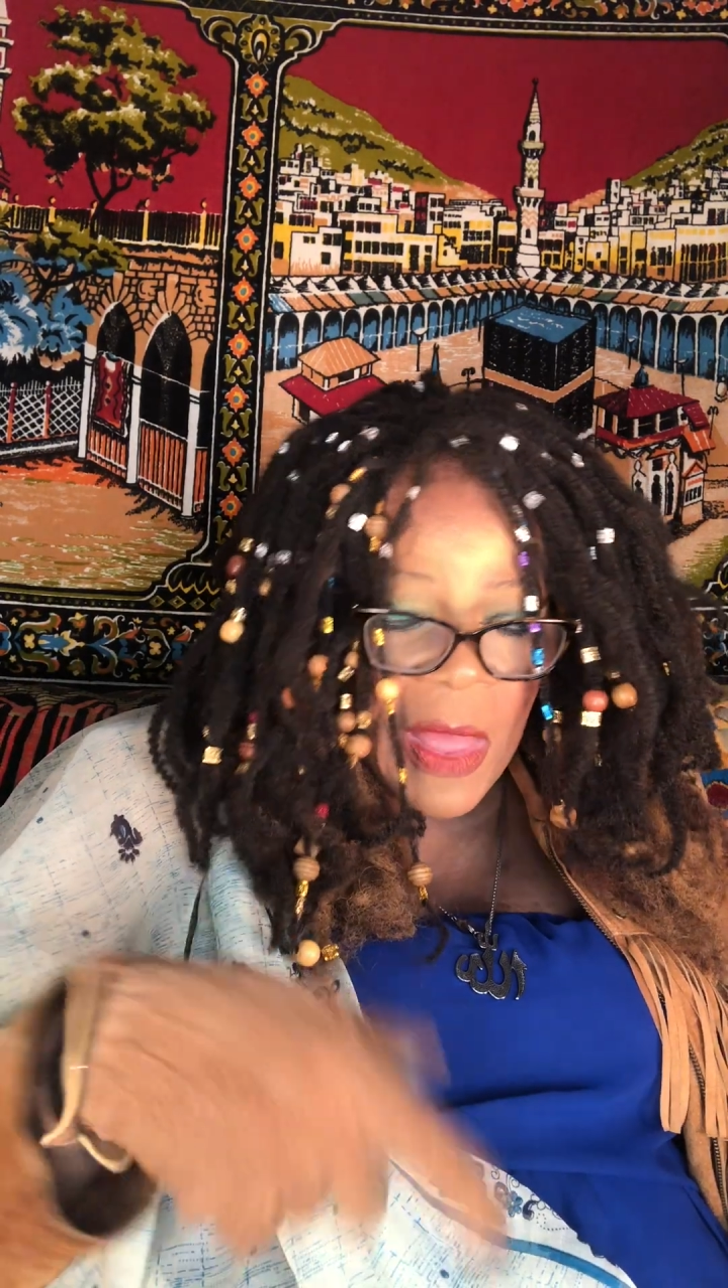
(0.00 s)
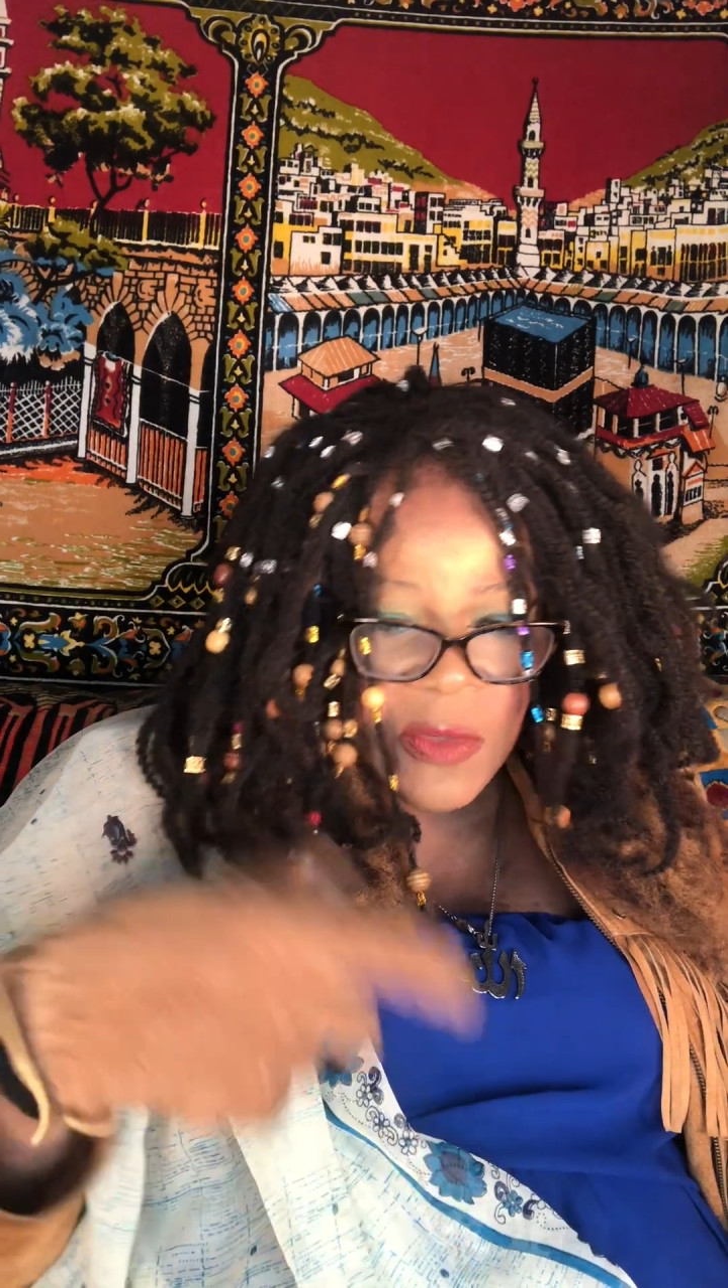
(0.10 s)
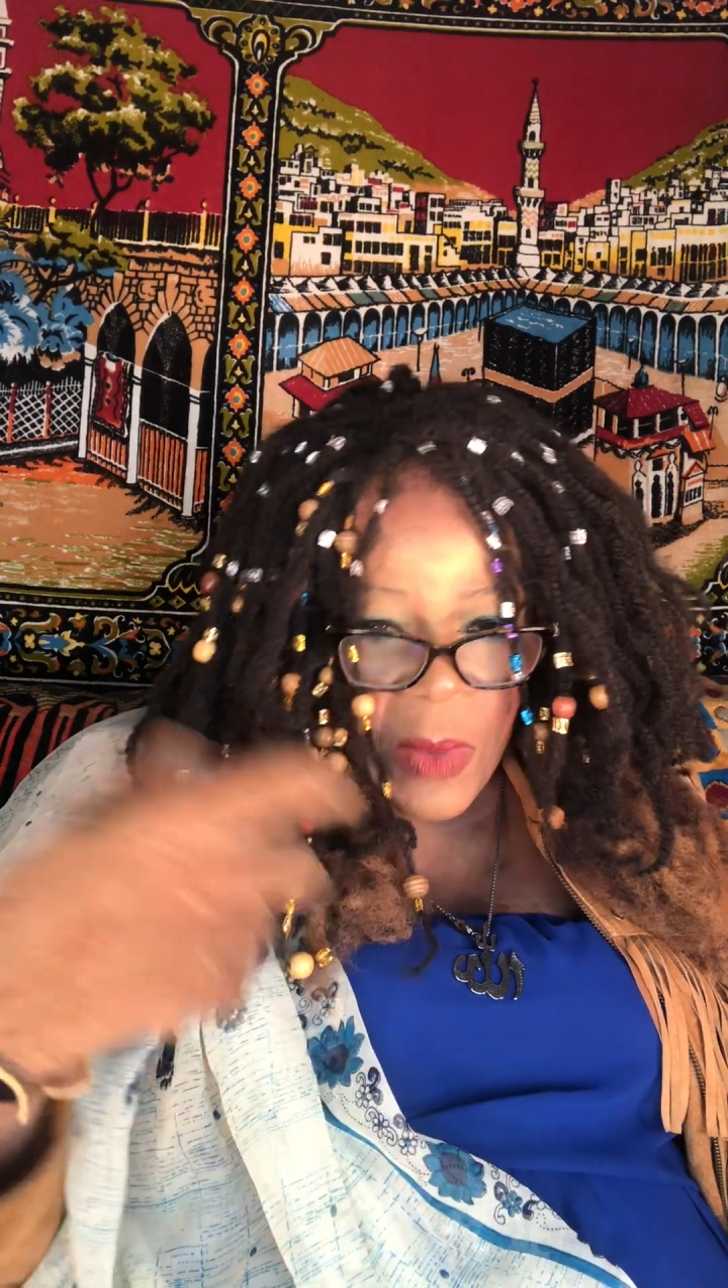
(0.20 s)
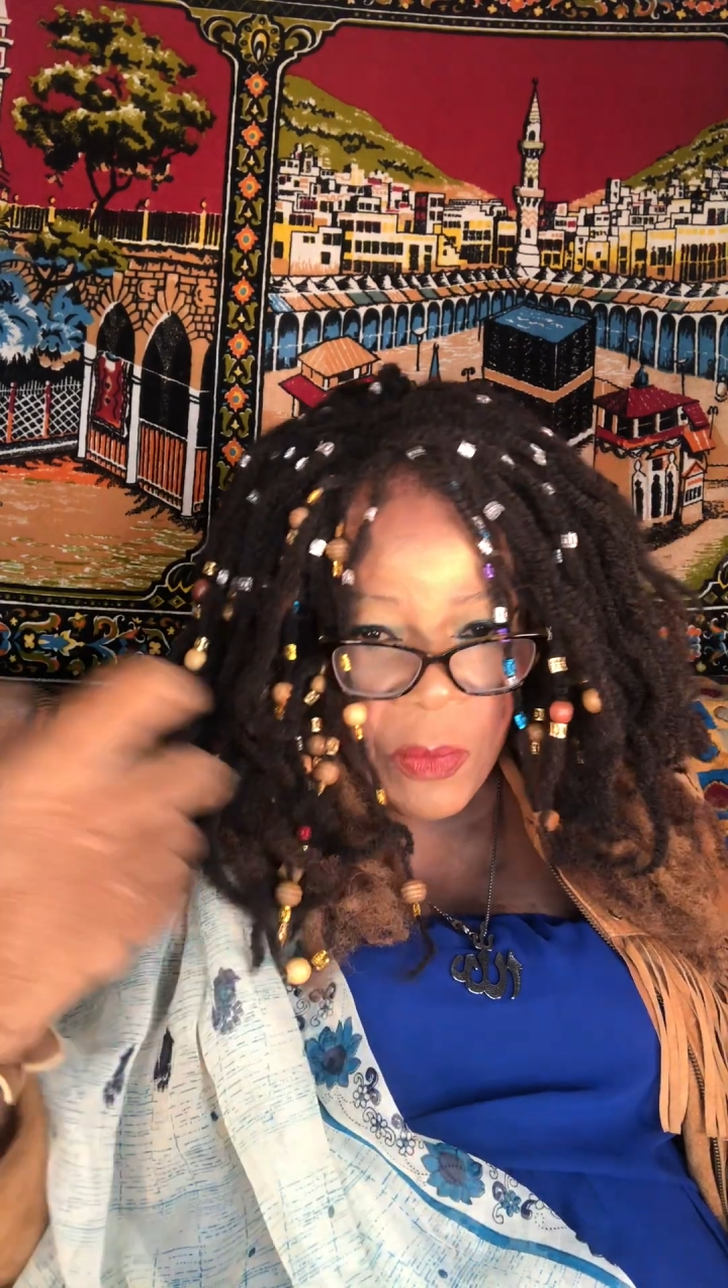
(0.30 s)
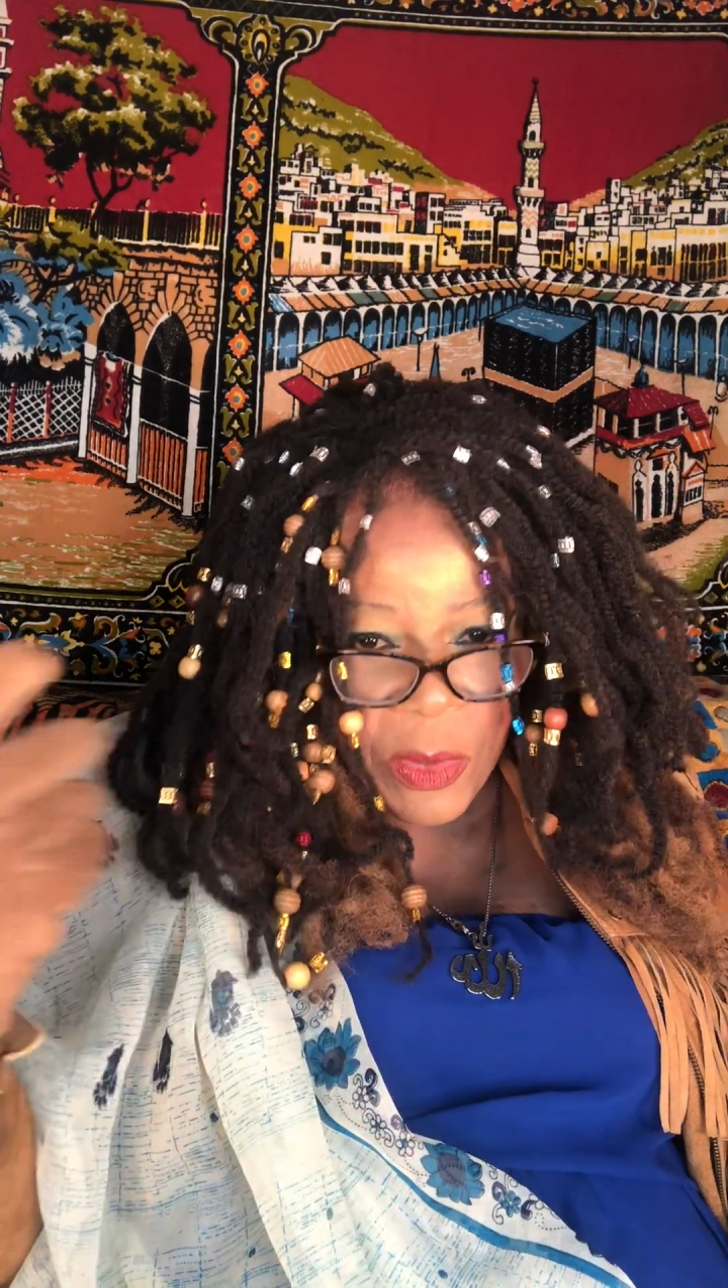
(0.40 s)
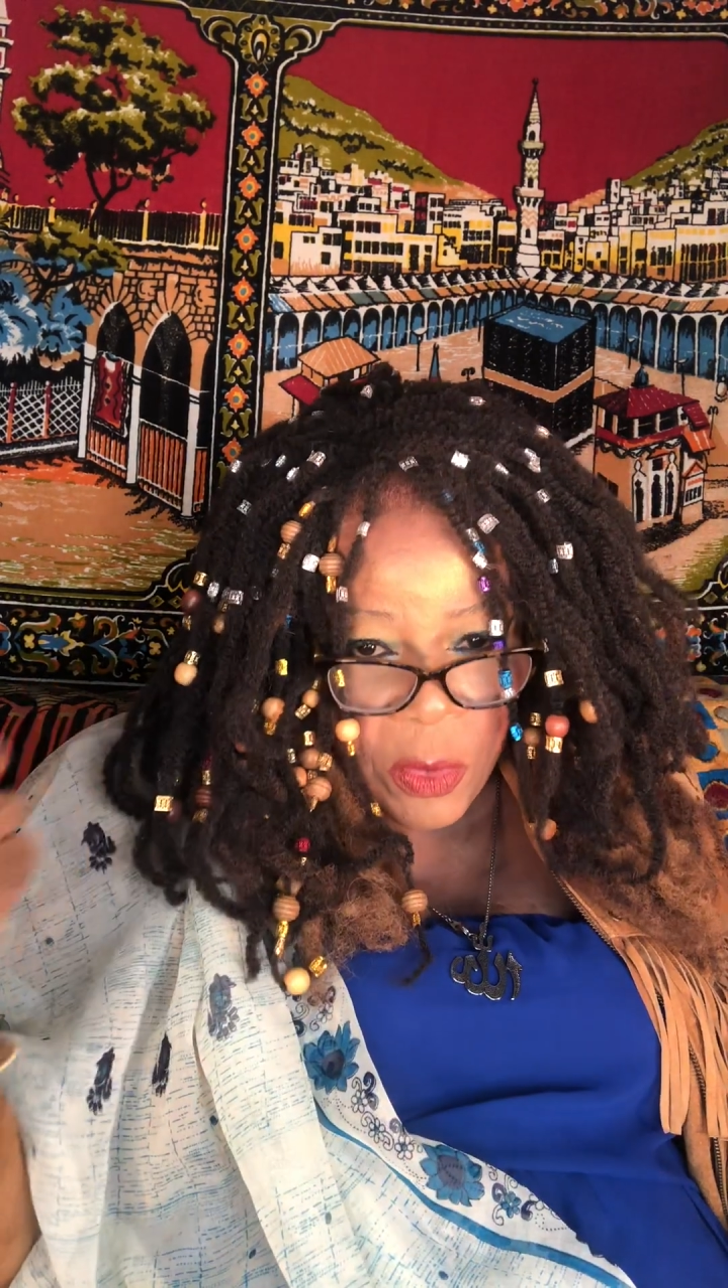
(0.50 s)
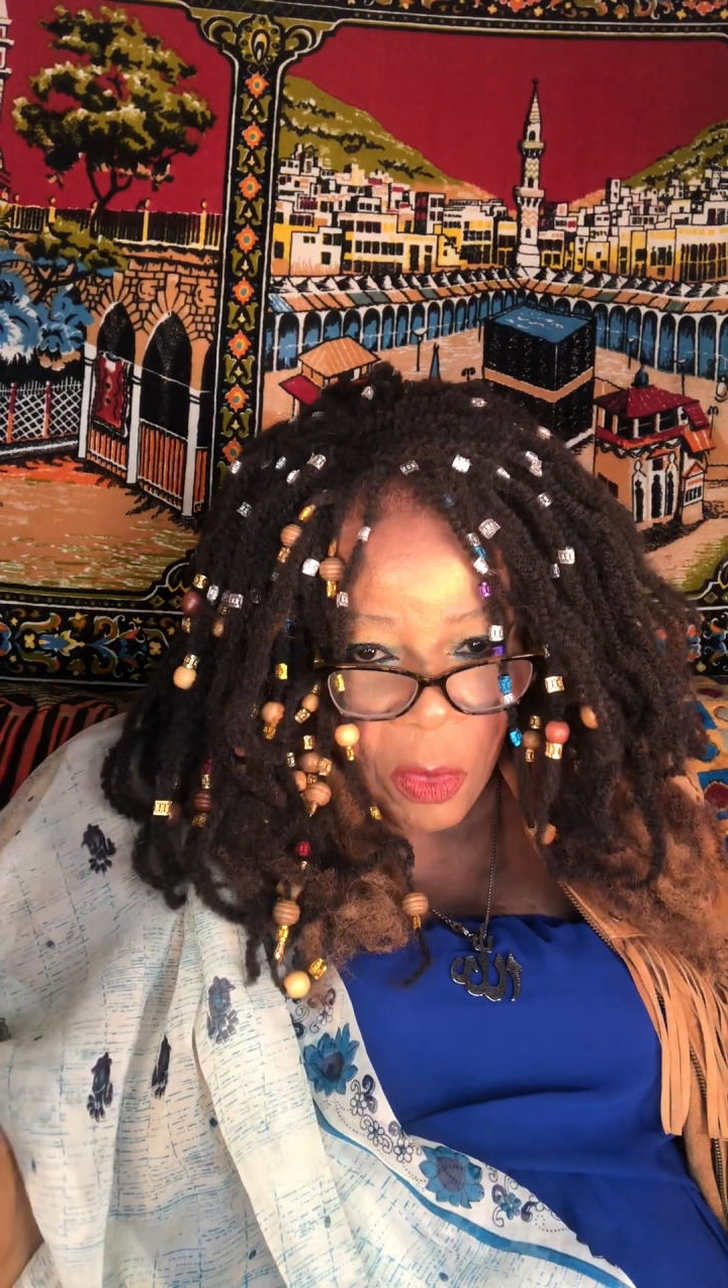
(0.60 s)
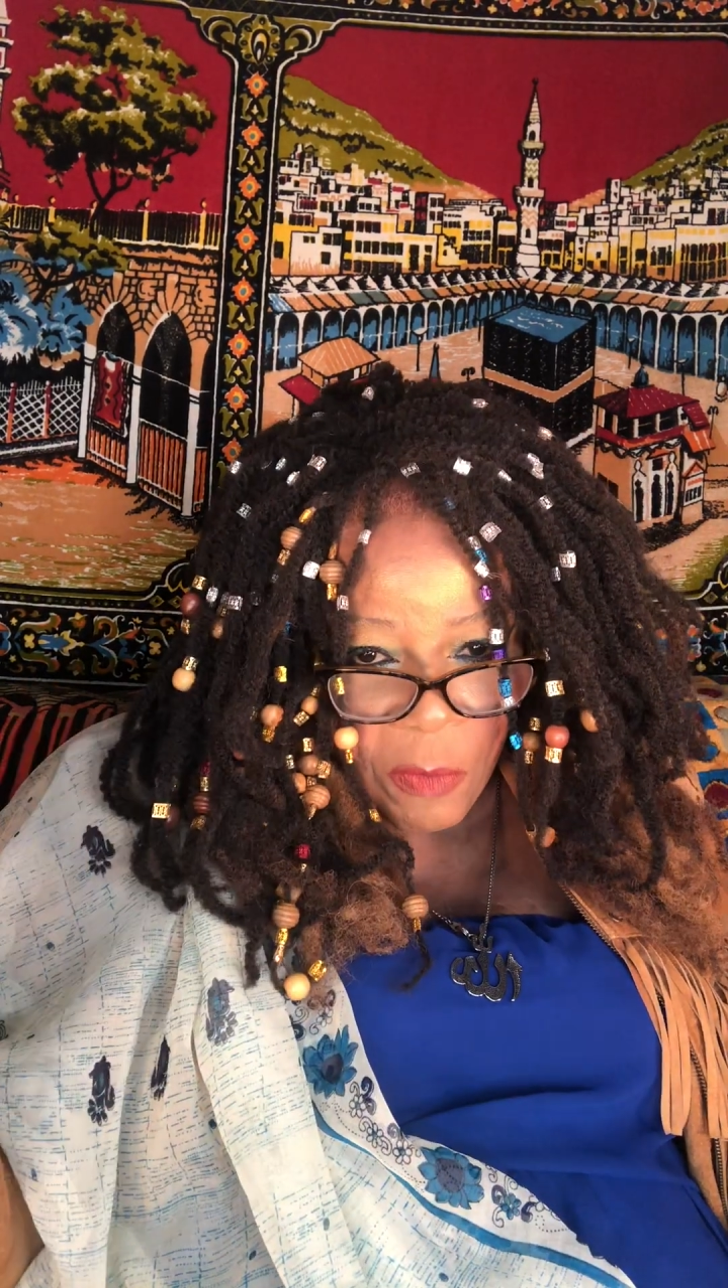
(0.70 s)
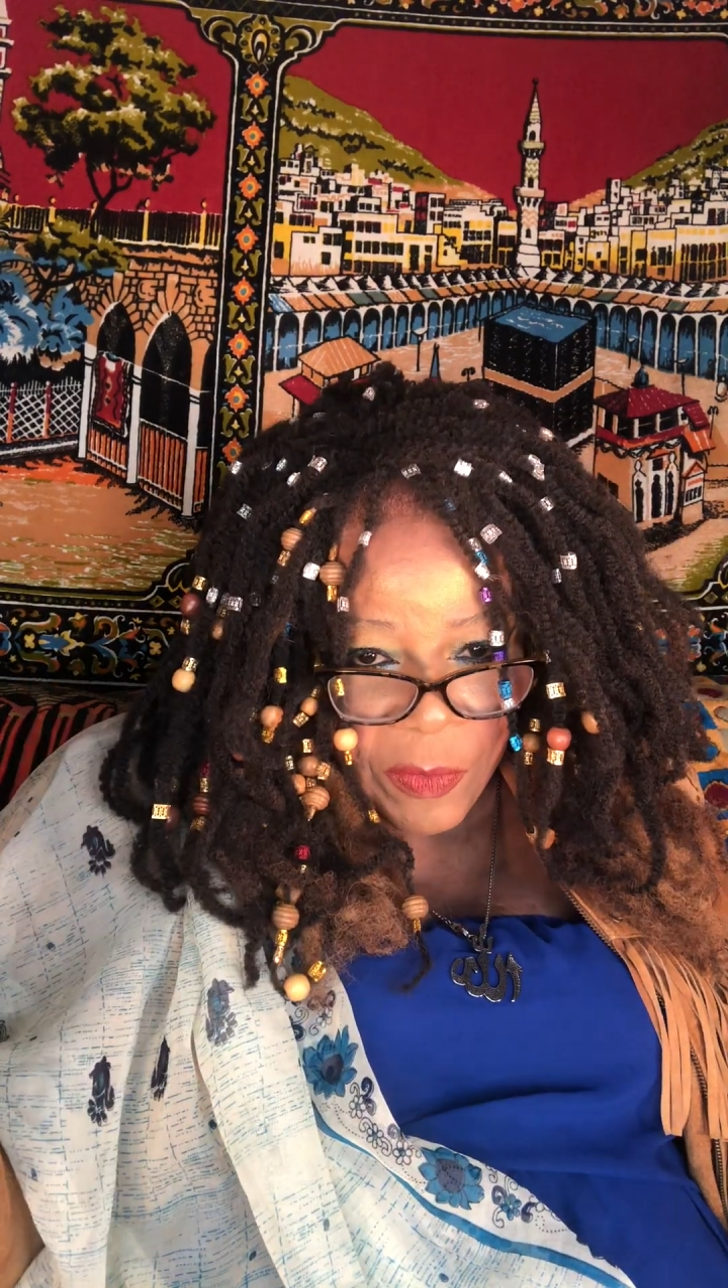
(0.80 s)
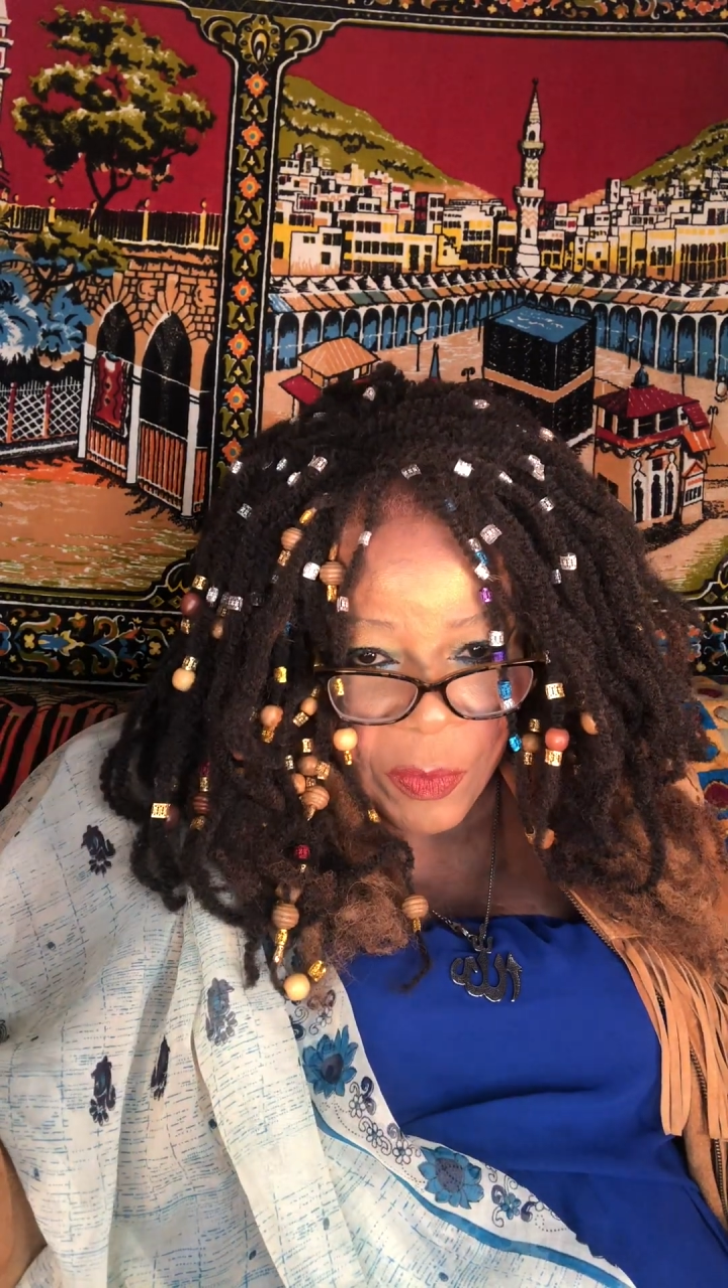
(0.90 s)
why when
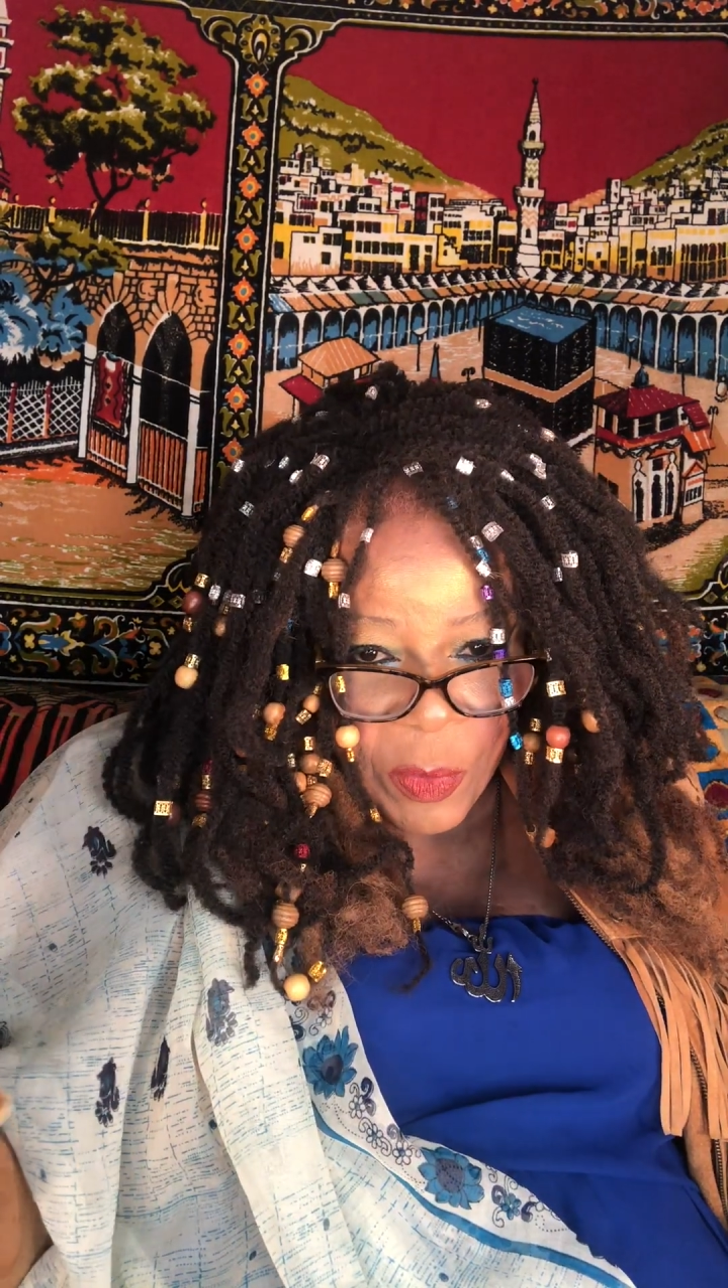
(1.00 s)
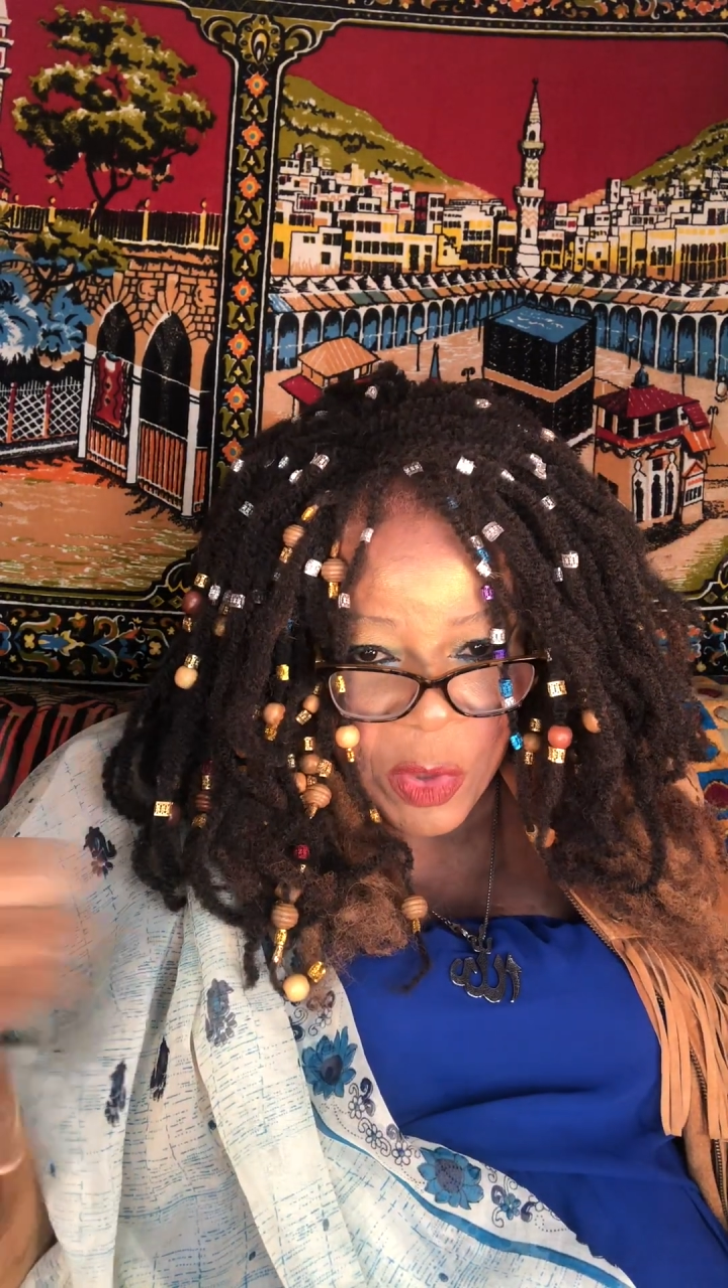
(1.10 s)
you